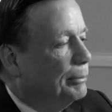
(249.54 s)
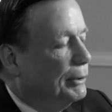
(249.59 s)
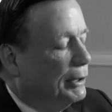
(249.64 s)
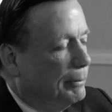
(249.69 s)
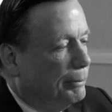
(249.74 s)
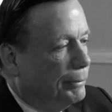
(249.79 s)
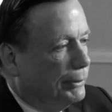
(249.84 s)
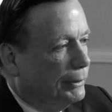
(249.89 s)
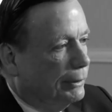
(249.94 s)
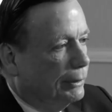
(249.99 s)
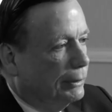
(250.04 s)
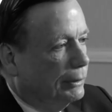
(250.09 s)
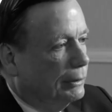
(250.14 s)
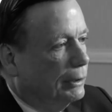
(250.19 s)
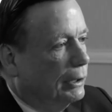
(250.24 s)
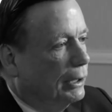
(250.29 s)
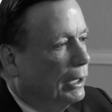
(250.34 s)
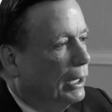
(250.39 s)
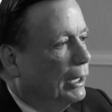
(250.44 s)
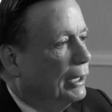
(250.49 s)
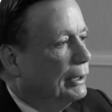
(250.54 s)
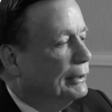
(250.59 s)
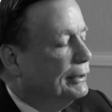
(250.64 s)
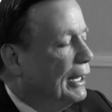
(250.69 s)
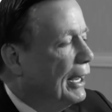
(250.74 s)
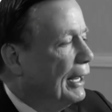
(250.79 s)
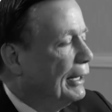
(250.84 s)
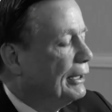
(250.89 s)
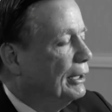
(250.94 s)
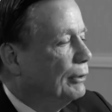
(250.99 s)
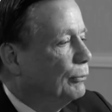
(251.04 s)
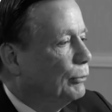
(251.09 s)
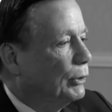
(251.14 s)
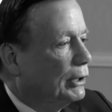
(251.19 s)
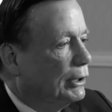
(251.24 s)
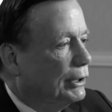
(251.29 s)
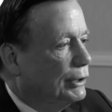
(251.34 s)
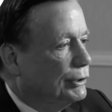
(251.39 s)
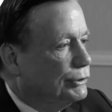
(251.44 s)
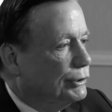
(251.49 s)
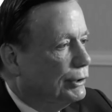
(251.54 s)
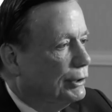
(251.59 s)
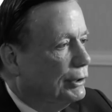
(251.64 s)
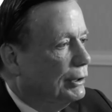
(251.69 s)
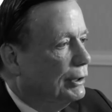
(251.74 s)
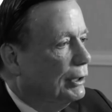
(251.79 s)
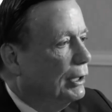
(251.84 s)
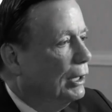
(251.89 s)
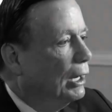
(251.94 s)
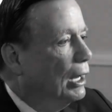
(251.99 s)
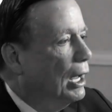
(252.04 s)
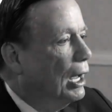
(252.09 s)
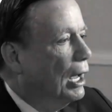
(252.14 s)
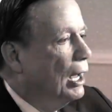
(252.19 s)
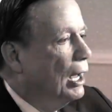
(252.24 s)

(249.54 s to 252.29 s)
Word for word: the people, uh, attacking religion,